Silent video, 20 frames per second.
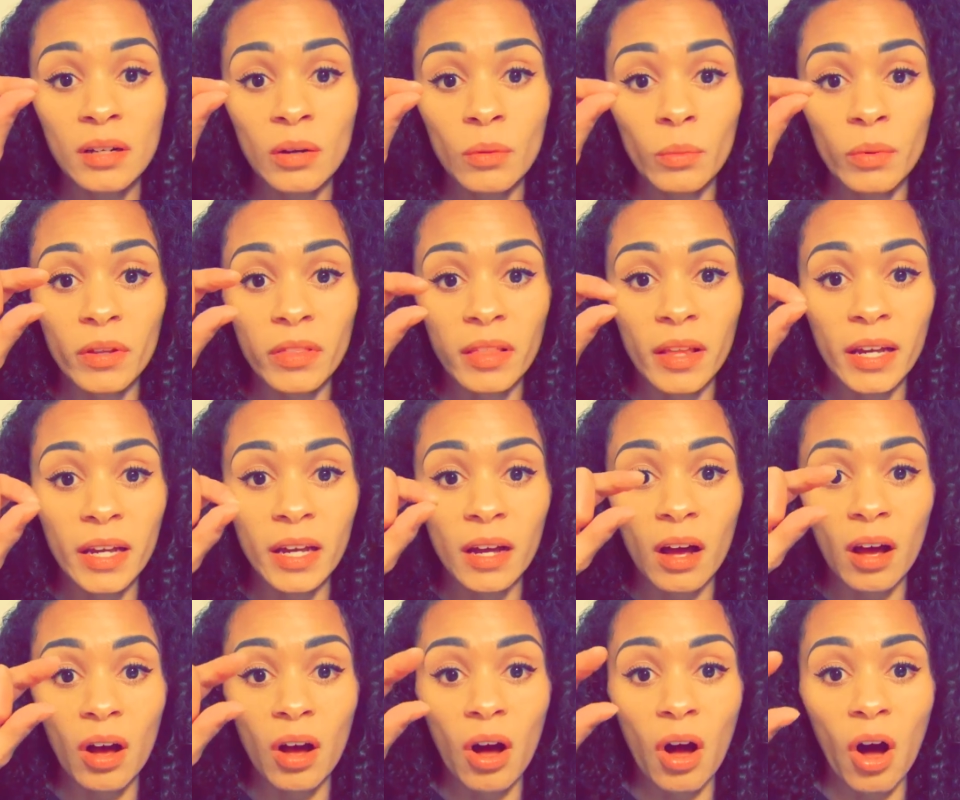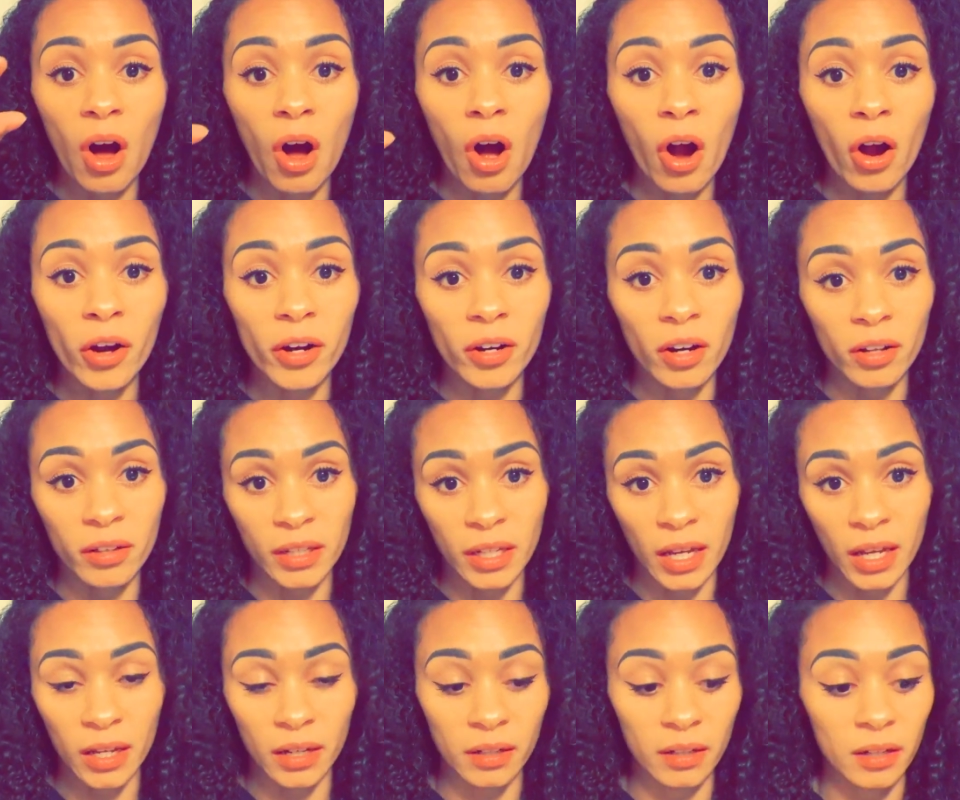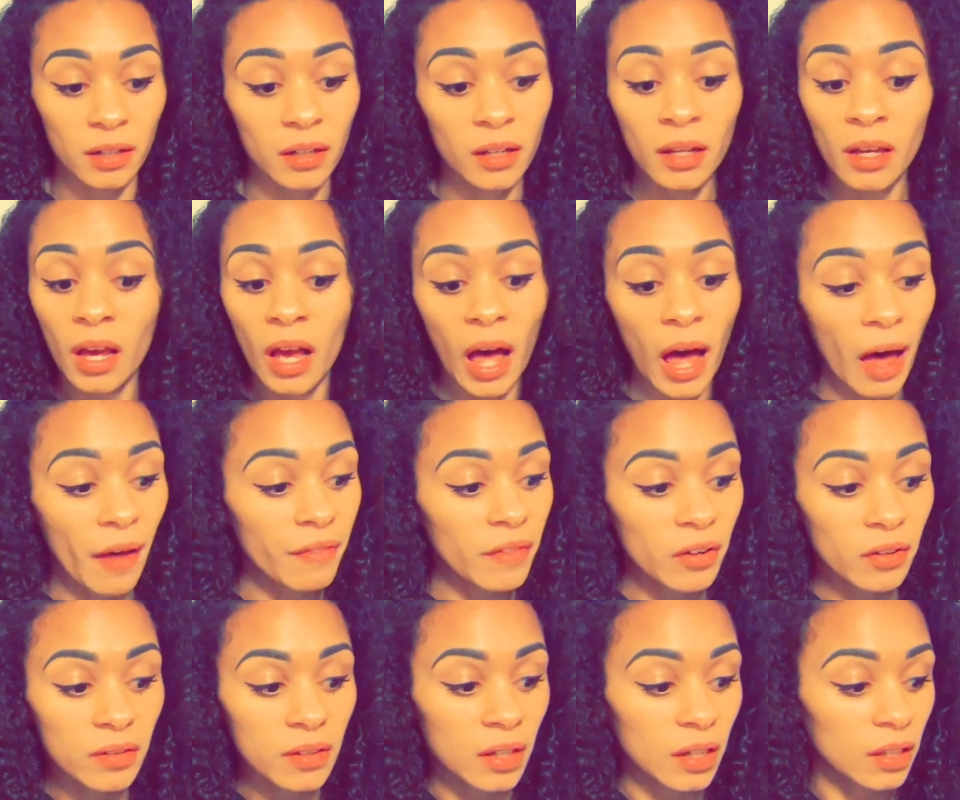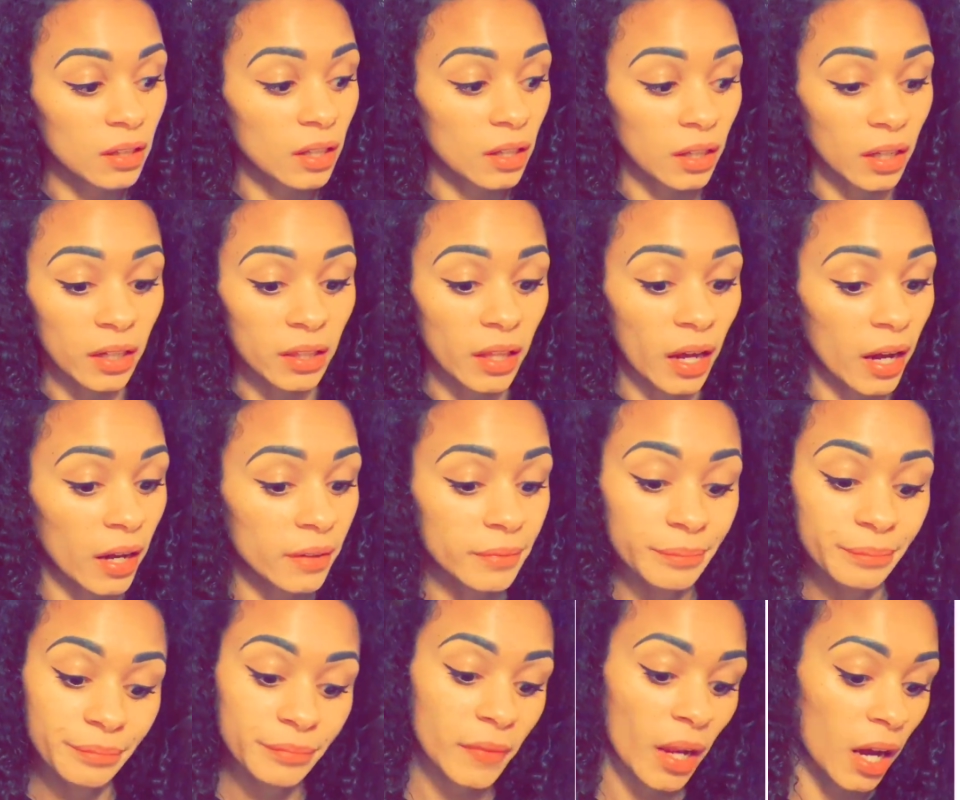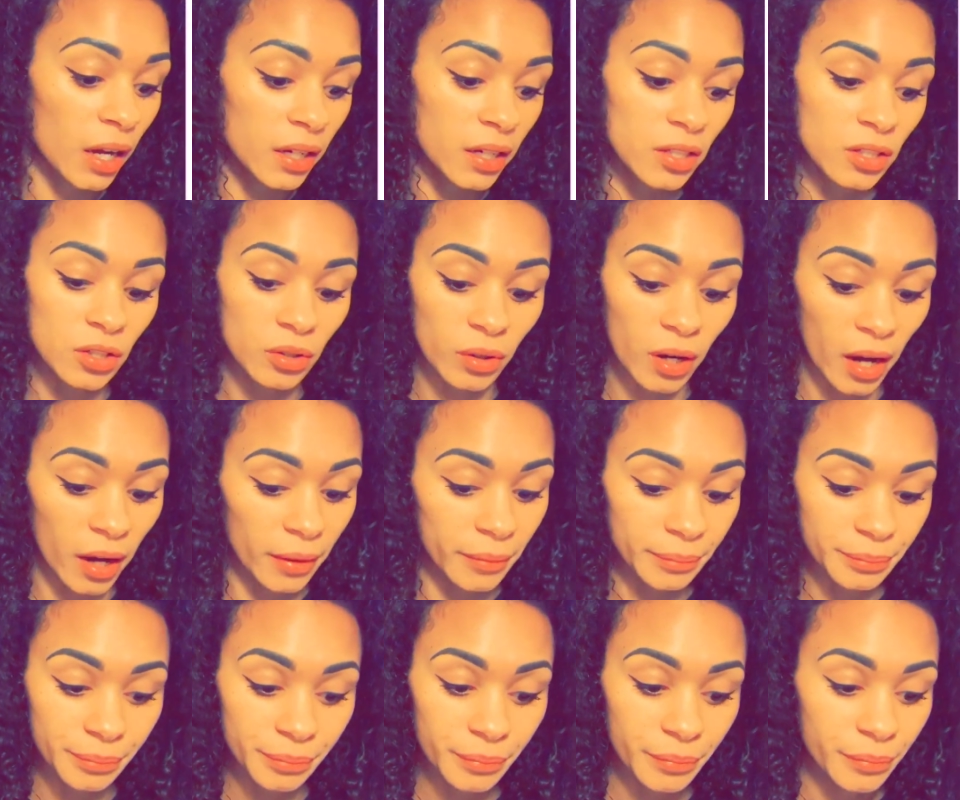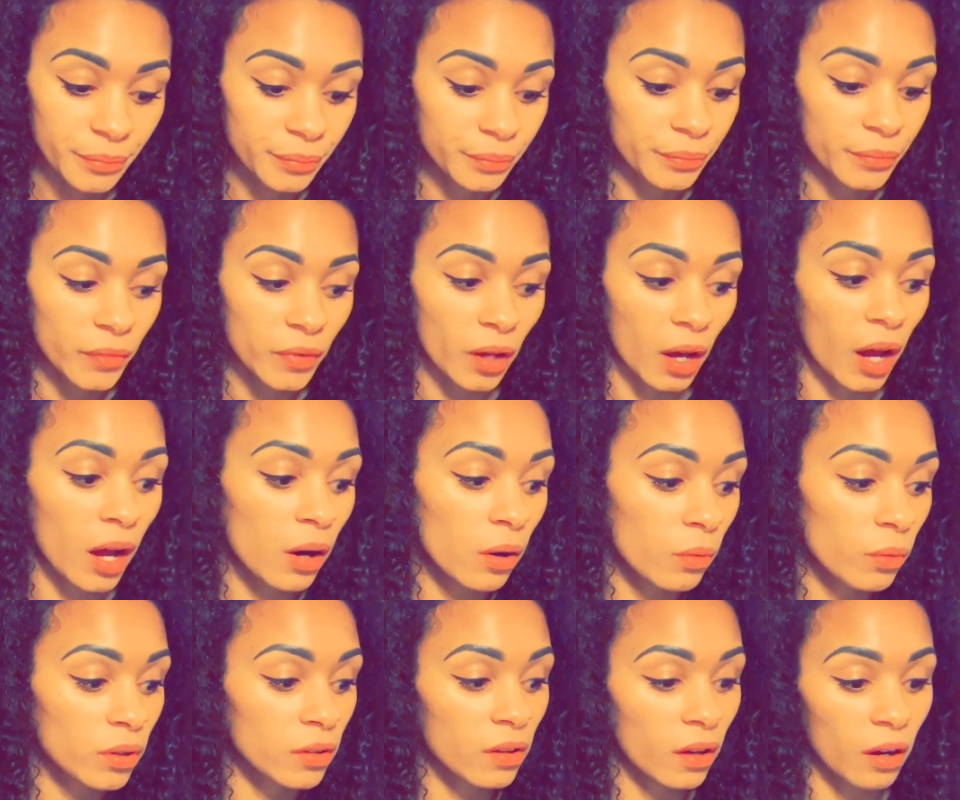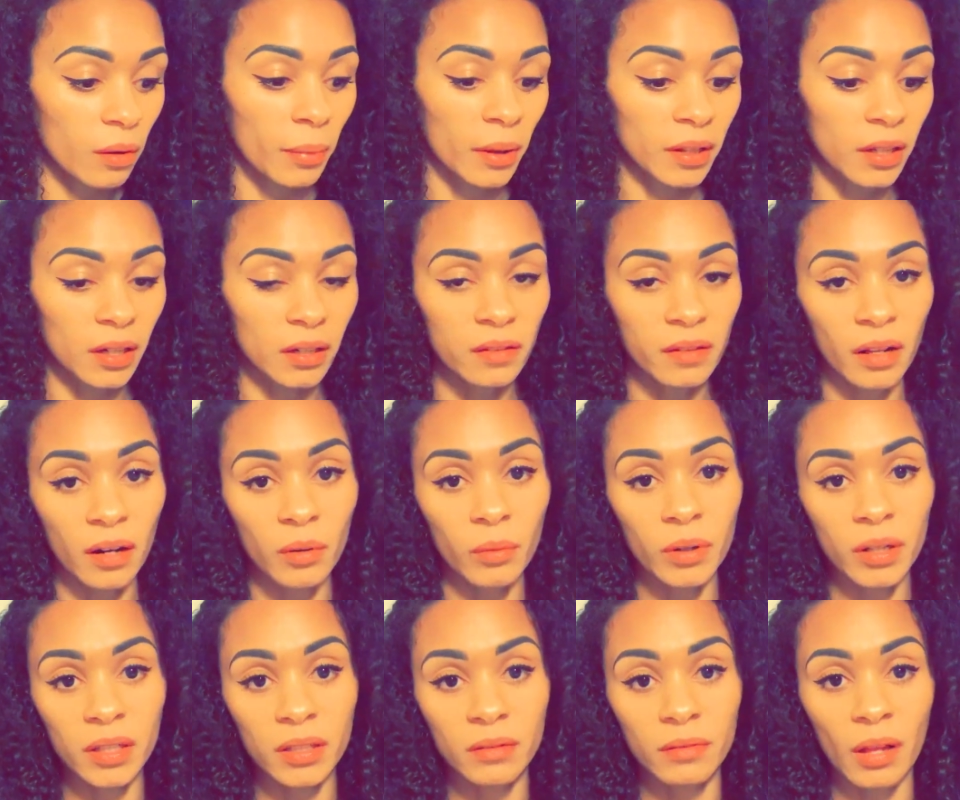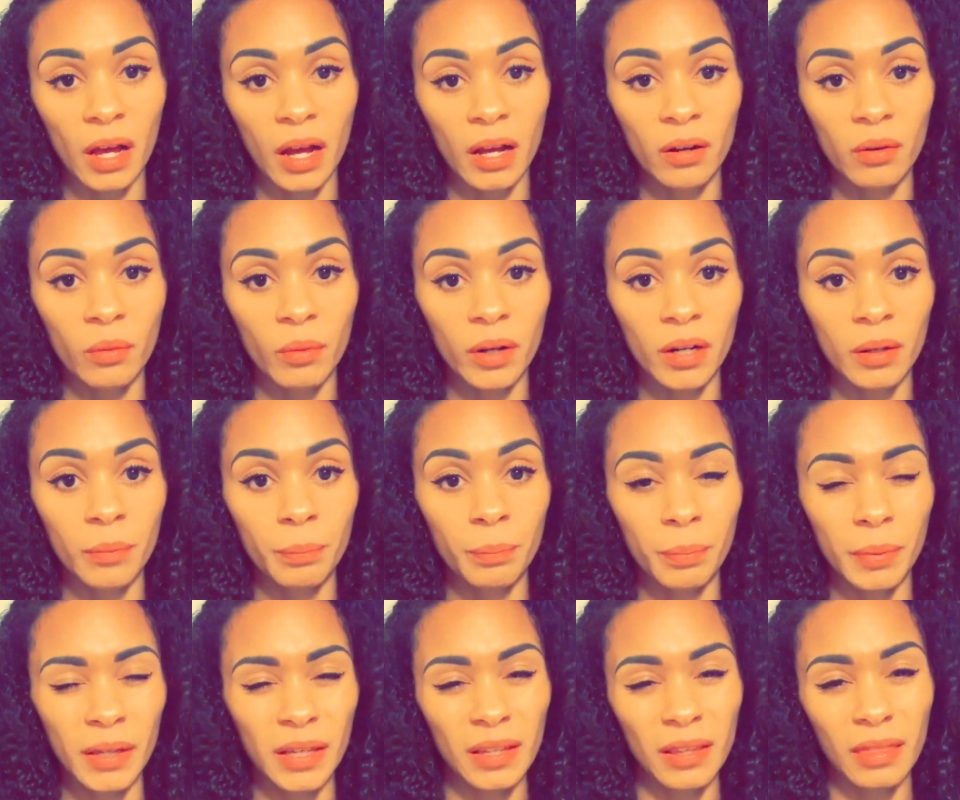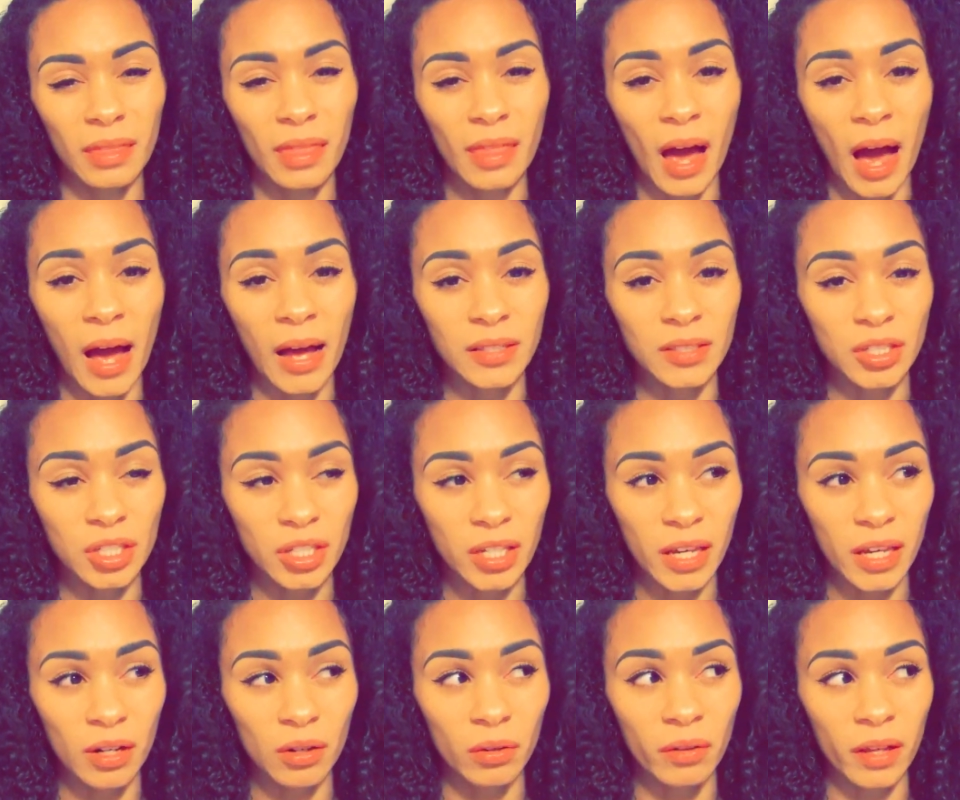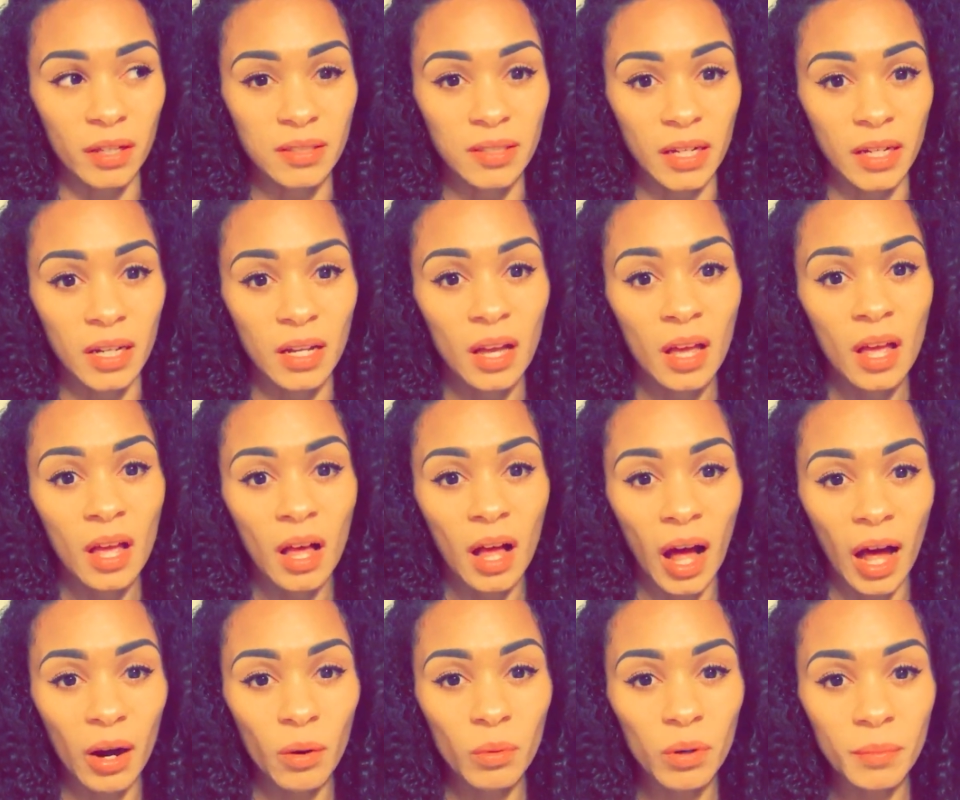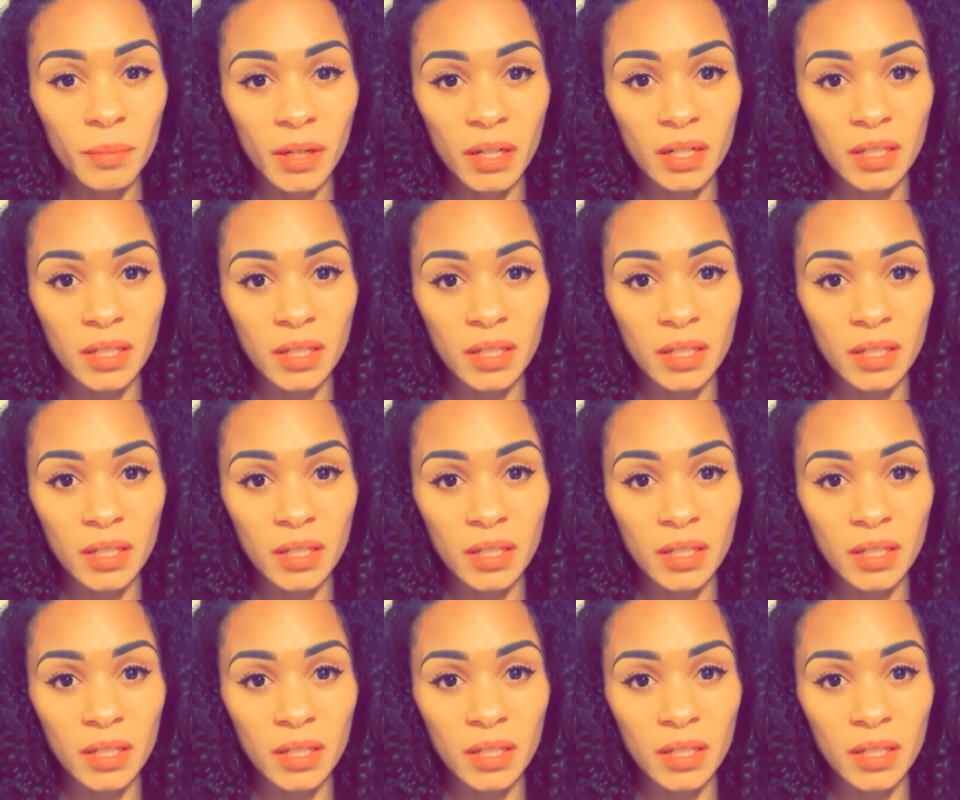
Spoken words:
with a heart on the end. I've never seen anything like that. I kid you not. So I don't want to talk about that because I don't want to be that channel that's I don't want to be a